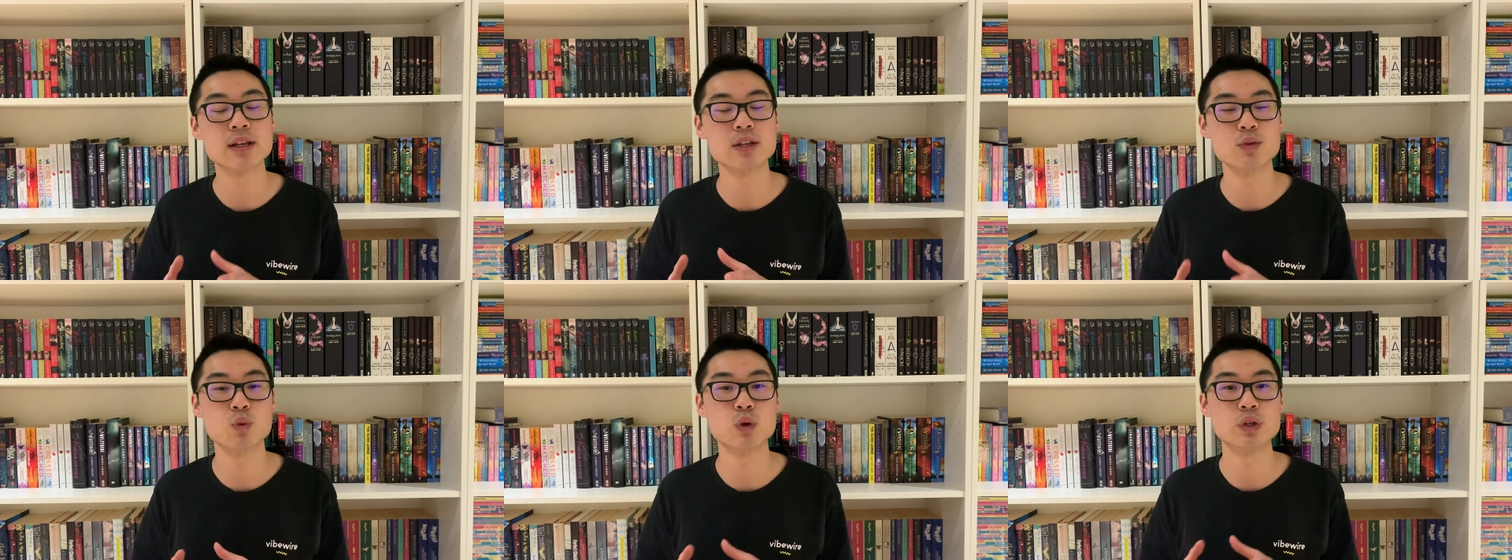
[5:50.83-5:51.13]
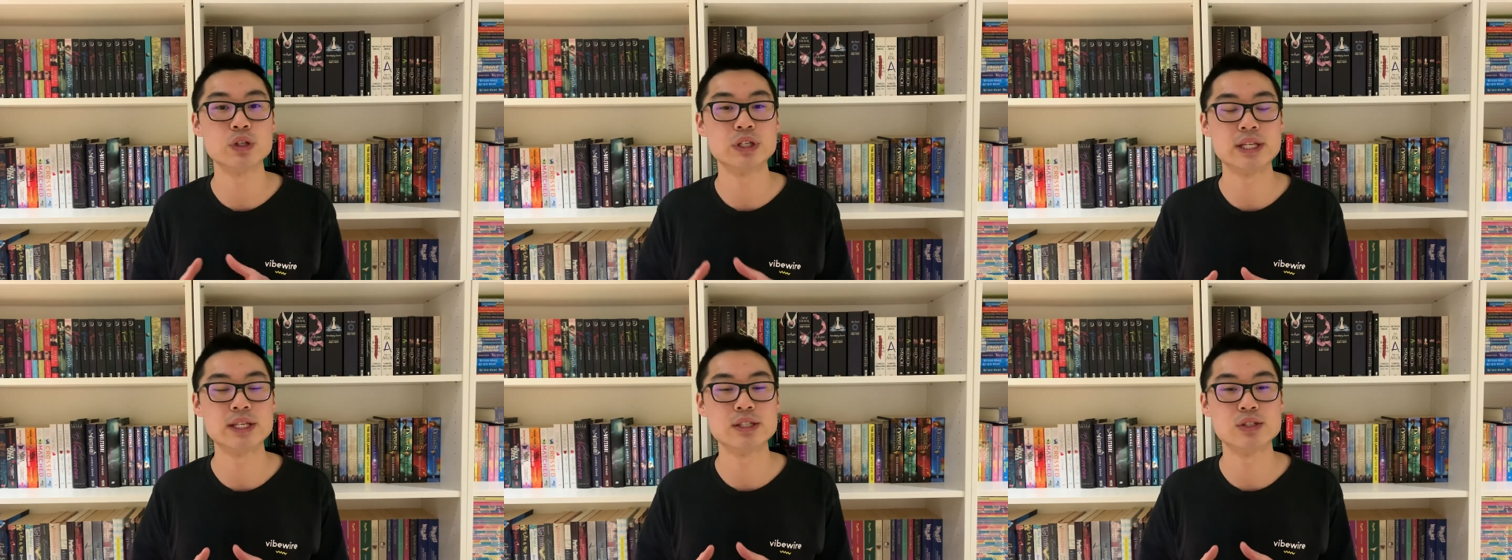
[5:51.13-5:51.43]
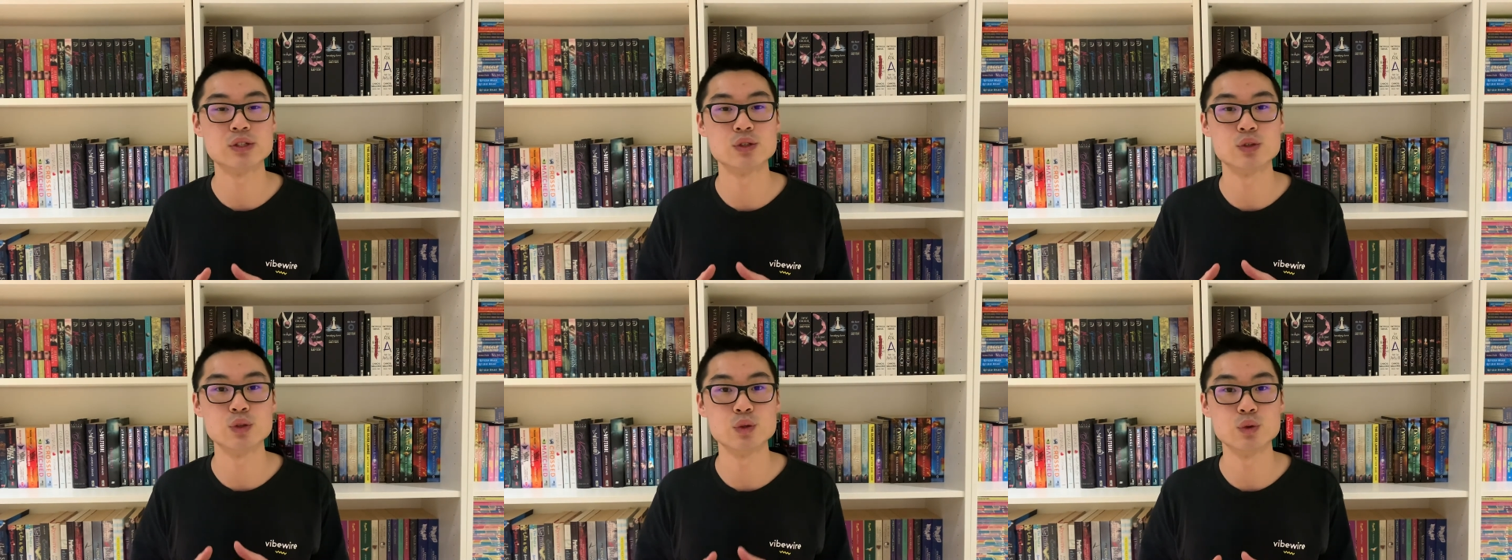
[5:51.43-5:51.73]
what you need
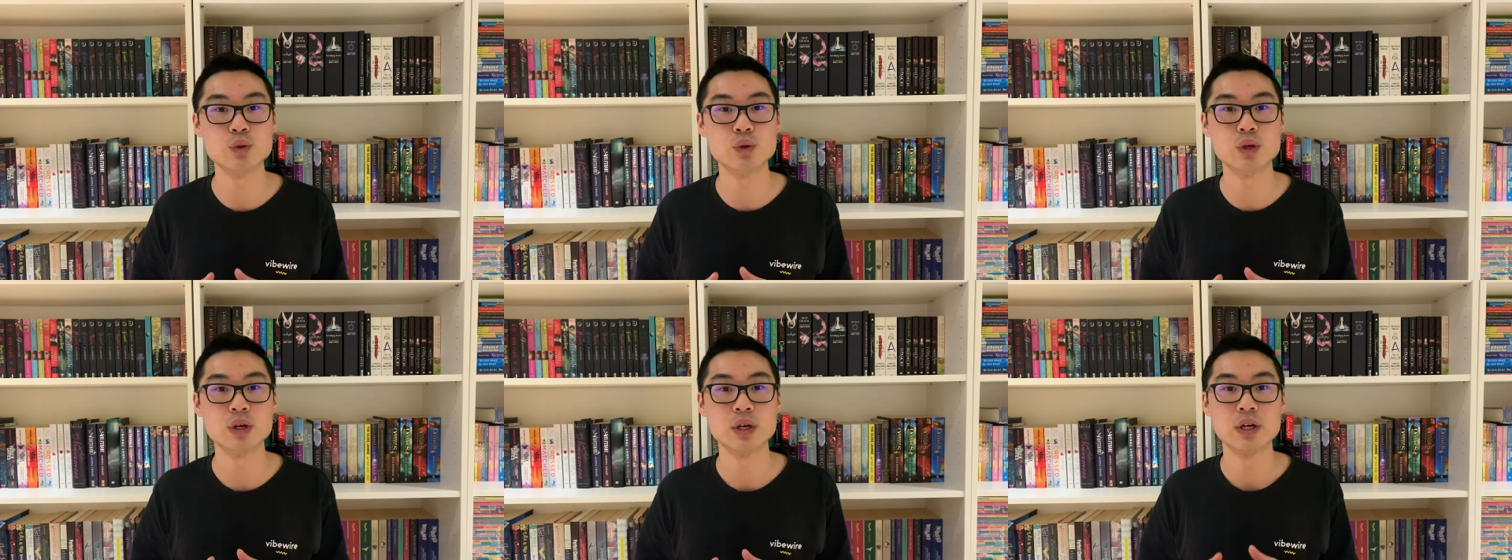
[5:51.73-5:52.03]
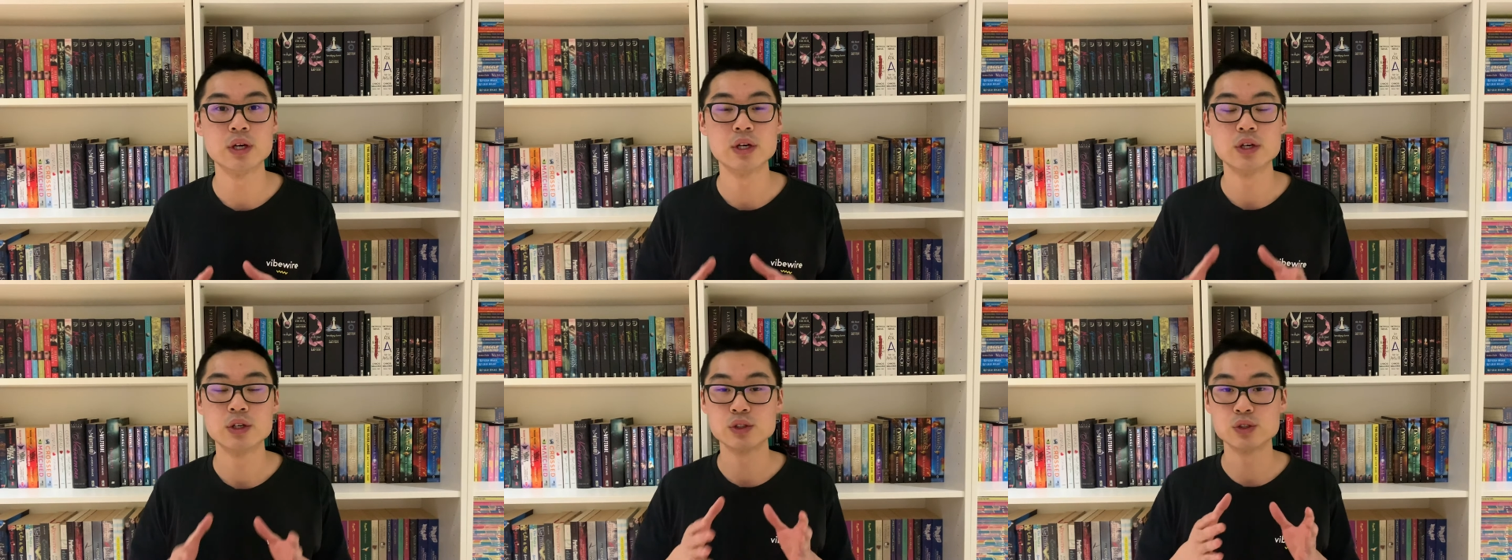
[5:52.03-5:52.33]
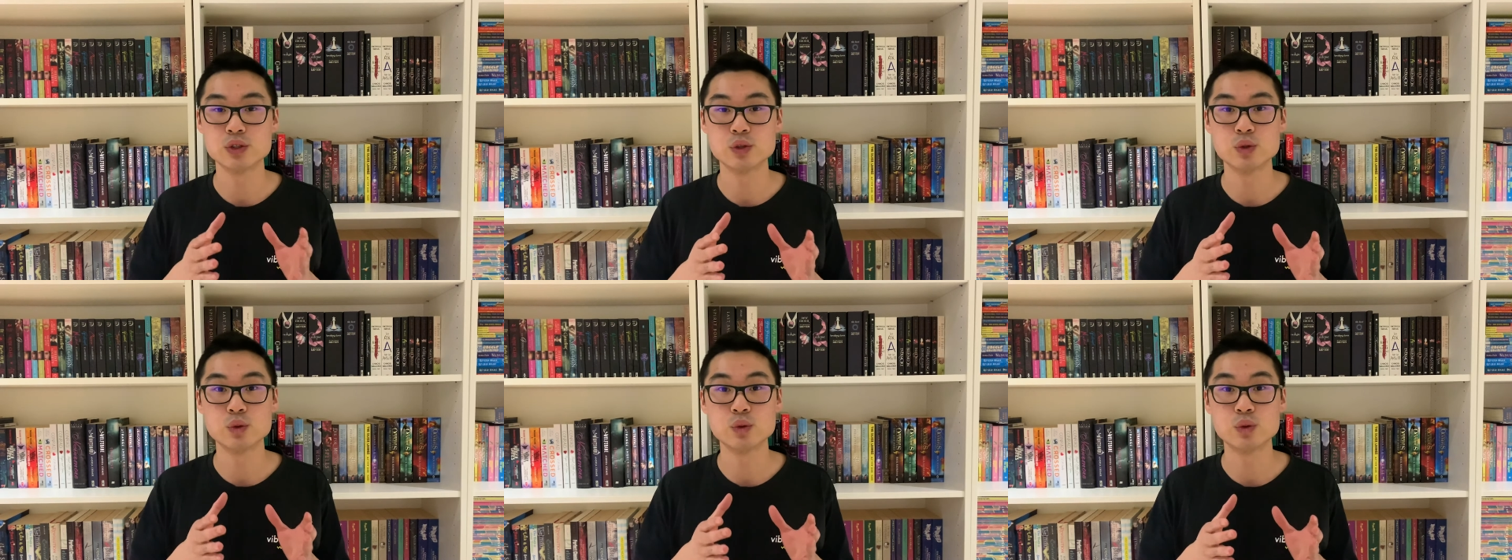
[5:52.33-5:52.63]
to do
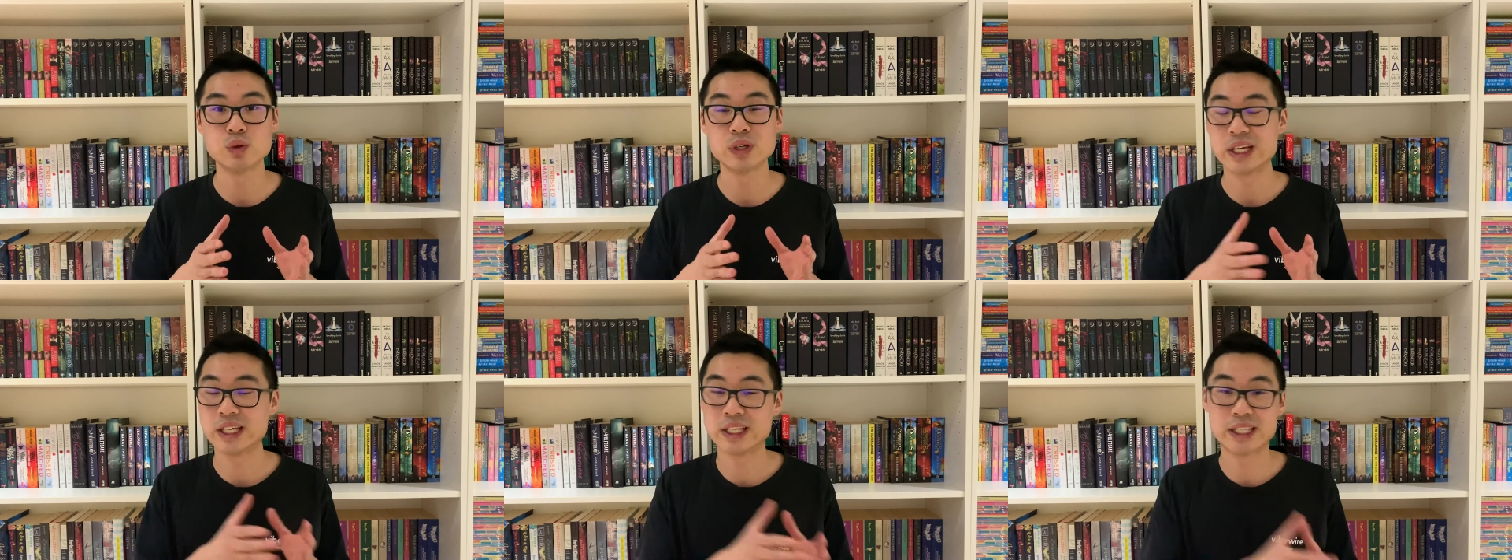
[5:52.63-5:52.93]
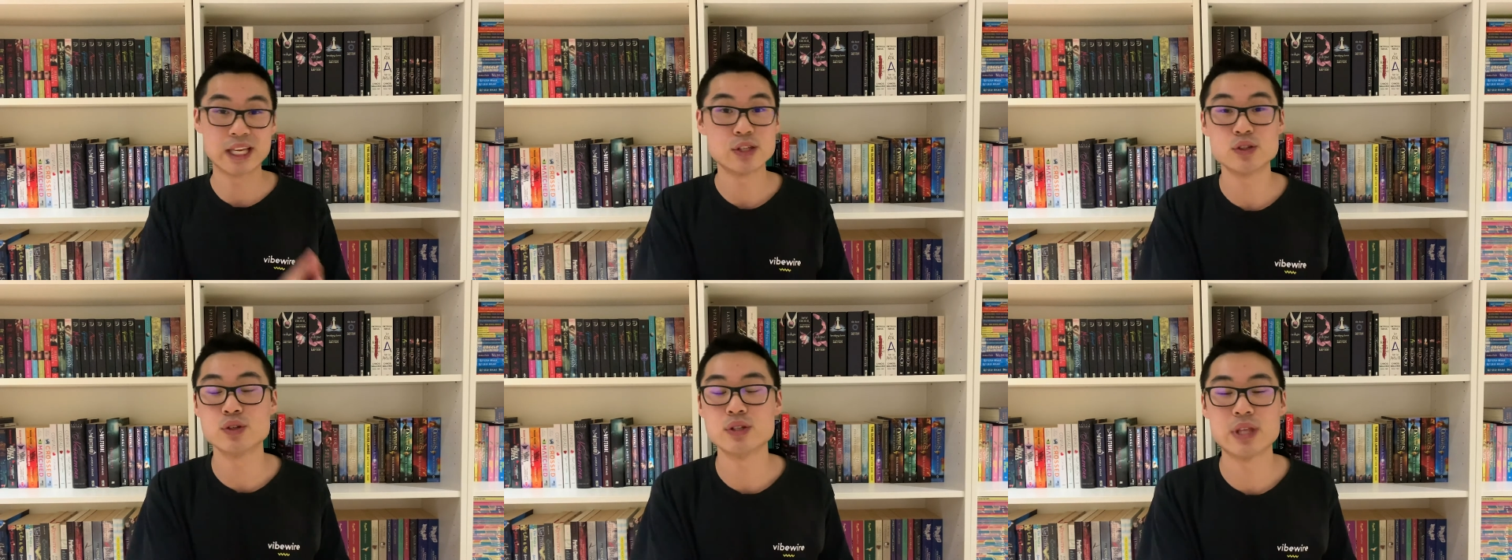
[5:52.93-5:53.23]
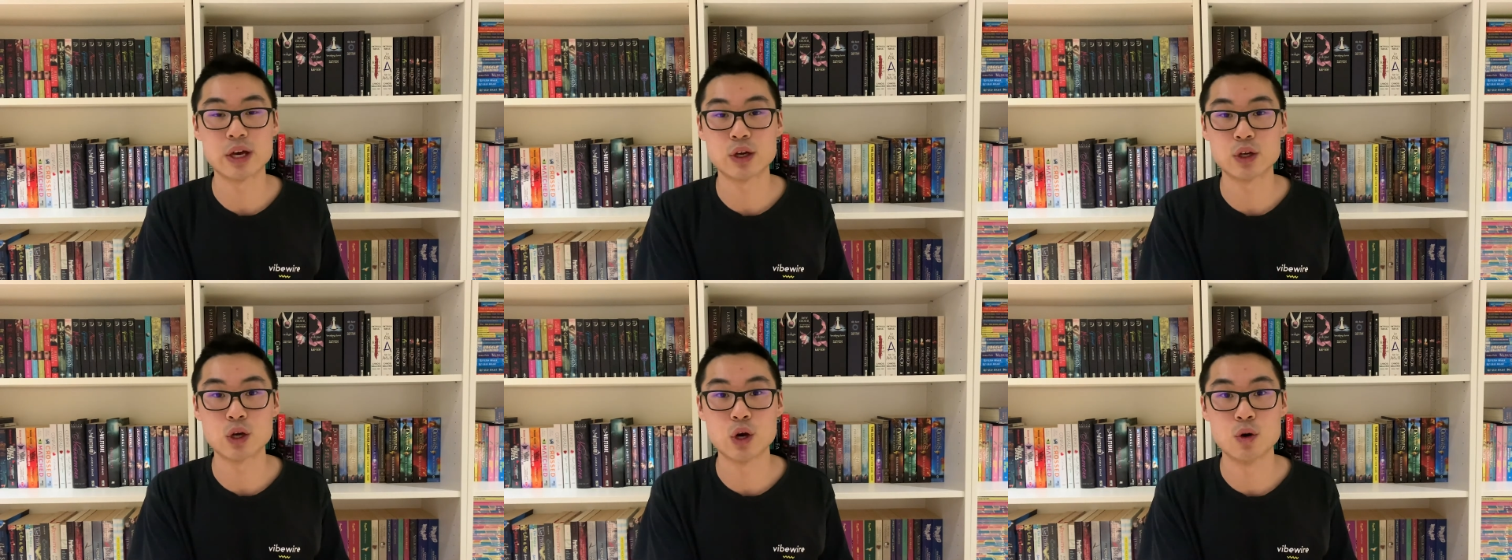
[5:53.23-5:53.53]
to get to
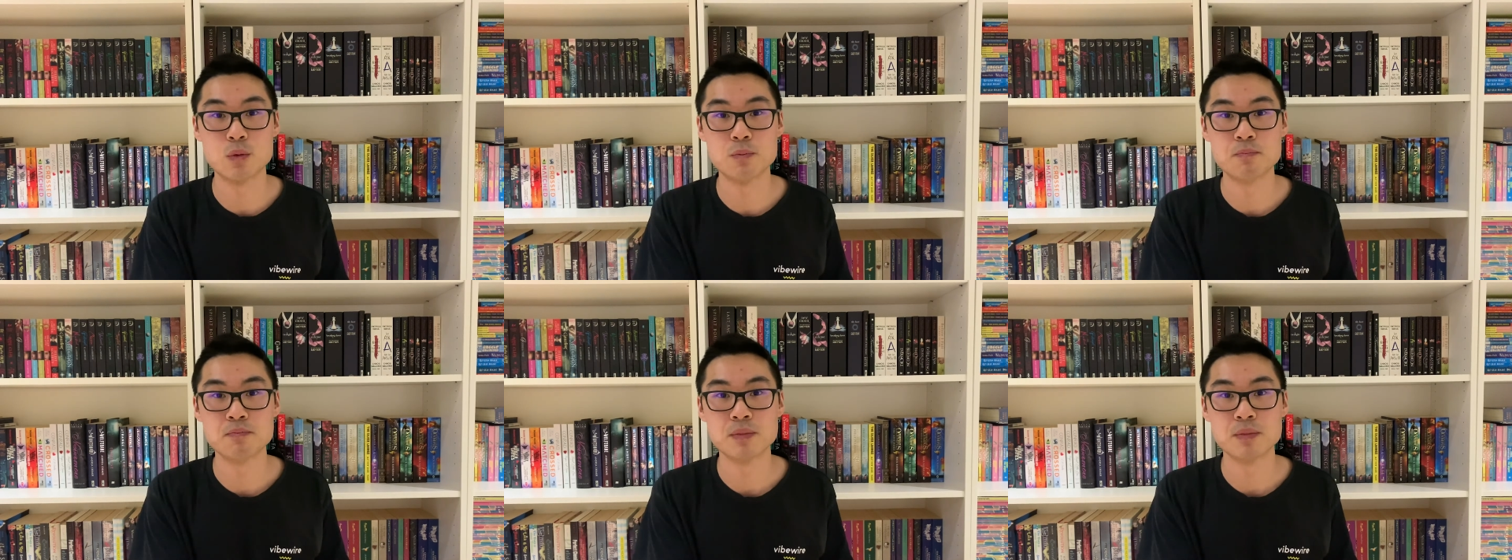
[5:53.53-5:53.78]
that goal.